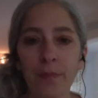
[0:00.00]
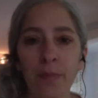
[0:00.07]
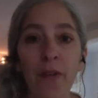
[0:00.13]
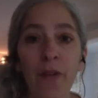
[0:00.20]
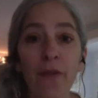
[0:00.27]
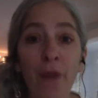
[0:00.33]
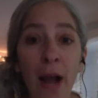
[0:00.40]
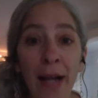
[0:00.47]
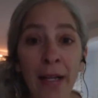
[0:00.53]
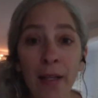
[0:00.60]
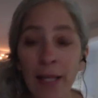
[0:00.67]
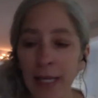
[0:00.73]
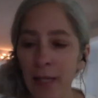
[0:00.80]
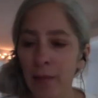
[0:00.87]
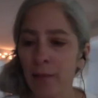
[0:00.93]

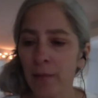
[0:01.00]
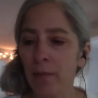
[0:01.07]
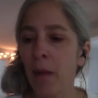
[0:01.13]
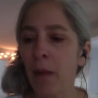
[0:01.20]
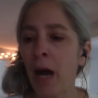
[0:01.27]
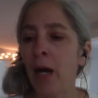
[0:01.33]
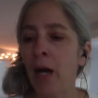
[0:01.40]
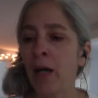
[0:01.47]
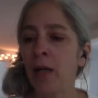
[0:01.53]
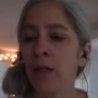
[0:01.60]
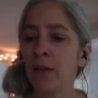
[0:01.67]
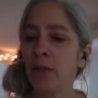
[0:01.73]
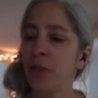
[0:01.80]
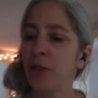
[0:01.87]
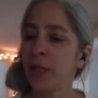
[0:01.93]
Finally, Ma
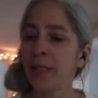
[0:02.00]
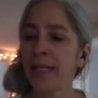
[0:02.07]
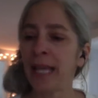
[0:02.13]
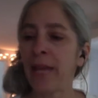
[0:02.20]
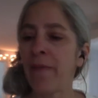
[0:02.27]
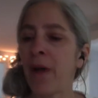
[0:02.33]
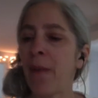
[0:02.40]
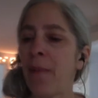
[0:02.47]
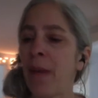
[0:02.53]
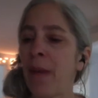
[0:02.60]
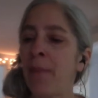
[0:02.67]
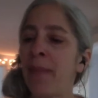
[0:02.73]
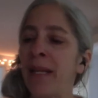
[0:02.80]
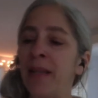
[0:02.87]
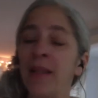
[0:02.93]
just gave up and
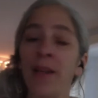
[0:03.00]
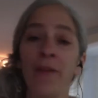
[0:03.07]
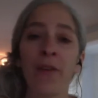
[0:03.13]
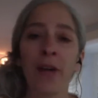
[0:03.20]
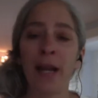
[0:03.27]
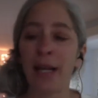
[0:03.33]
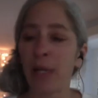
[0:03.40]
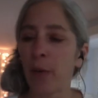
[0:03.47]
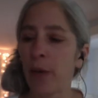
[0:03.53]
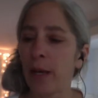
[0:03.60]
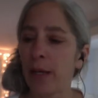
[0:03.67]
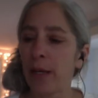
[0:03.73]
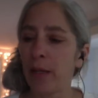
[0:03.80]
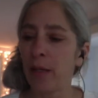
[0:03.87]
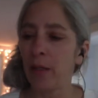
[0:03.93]
made liver
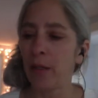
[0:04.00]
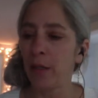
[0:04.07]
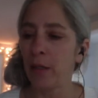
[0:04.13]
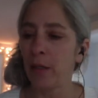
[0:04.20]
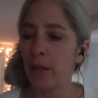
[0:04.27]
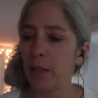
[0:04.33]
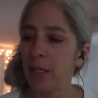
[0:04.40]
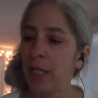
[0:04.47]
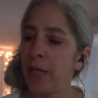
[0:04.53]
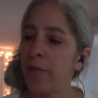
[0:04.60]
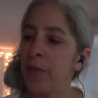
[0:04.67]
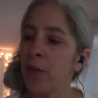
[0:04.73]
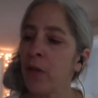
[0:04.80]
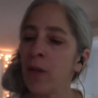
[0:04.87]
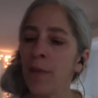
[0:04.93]
anyway.
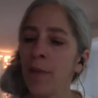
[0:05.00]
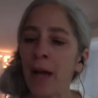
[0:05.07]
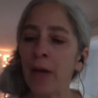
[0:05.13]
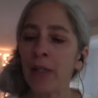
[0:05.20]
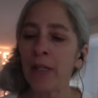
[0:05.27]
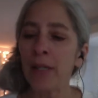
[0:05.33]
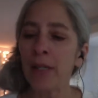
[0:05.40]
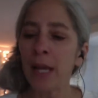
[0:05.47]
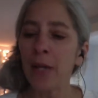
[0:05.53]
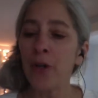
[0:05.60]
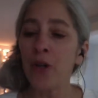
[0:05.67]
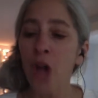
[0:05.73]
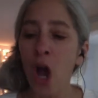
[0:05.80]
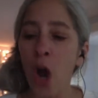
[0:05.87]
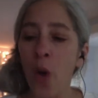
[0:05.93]
Even though the mountain said
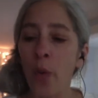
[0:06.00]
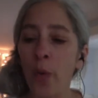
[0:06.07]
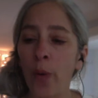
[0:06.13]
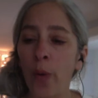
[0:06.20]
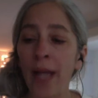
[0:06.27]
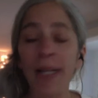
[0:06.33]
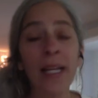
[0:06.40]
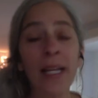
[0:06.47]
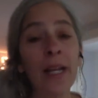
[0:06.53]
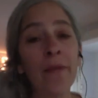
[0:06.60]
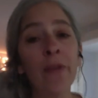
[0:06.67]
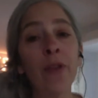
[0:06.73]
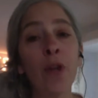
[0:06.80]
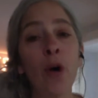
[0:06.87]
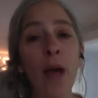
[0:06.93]
no, and
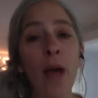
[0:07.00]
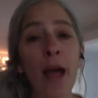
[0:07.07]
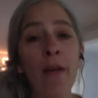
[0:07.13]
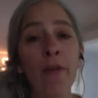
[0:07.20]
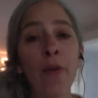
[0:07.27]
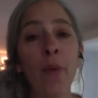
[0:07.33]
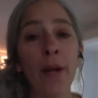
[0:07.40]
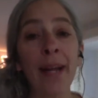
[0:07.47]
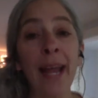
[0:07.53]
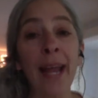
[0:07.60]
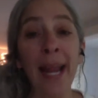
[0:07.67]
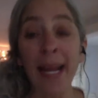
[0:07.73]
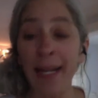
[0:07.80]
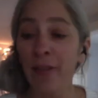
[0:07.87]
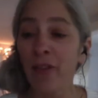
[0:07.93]
even though everyone
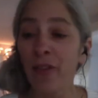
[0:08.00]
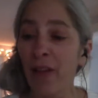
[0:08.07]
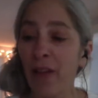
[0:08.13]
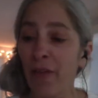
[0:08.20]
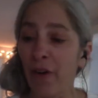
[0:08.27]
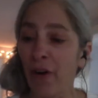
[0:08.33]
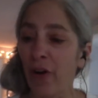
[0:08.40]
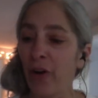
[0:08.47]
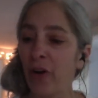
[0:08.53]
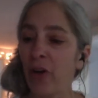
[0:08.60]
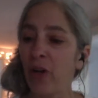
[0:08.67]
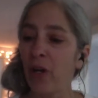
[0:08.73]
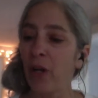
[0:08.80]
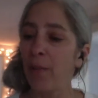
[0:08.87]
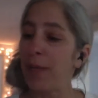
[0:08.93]
hated liver,
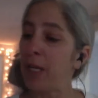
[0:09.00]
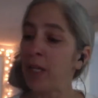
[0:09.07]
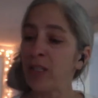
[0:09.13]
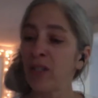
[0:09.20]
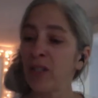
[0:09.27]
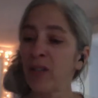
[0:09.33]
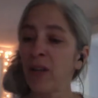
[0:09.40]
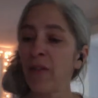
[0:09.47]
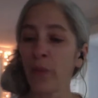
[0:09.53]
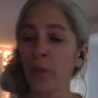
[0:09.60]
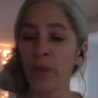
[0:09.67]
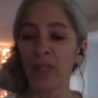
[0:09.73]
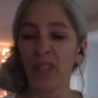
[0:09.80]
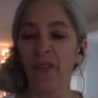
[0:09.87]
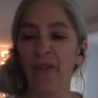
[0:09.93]
because liver
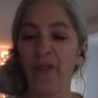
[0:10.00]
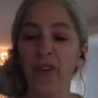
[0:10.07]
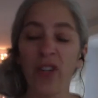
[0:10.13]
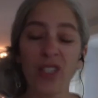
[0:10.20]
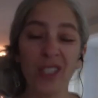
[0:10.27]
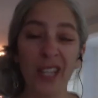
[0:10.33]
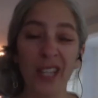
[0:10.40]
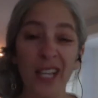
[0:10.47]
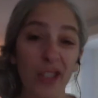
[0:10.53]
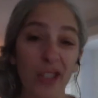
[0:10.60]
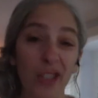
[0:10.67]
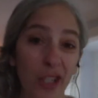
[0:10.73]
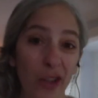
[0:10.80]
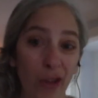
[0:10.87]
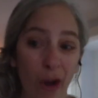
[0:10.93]
was the first thing
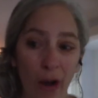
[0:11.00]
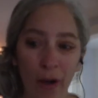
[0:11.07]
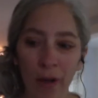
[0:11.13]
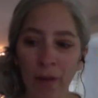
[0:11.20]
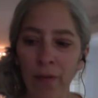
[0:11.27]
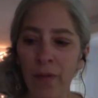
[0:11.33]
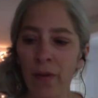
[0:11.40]
she thought of,